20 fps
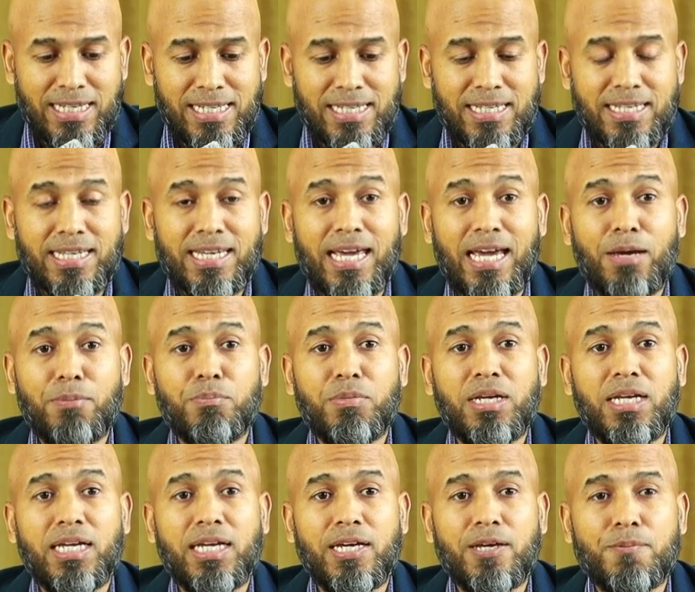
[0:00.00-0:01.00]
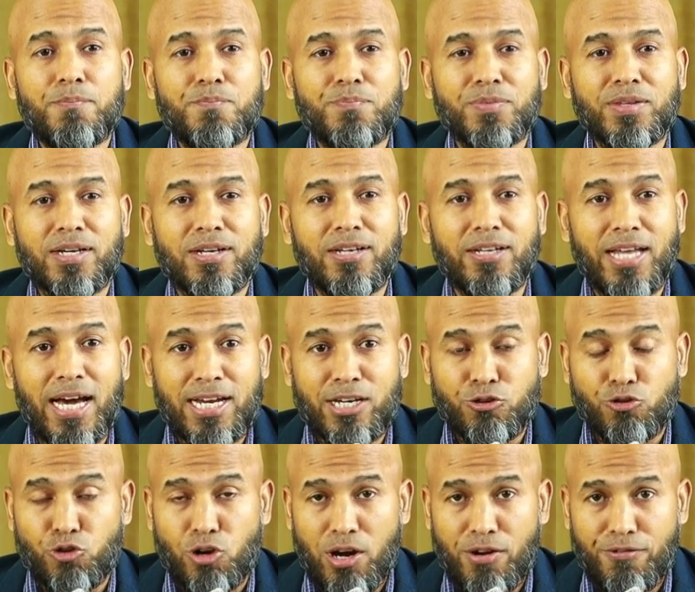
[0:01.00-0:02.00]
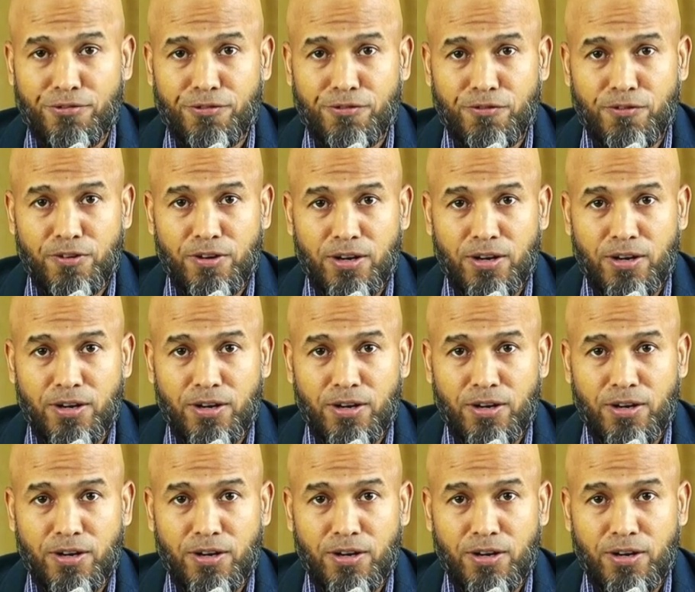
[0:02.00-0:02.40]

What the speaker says: namely line graph,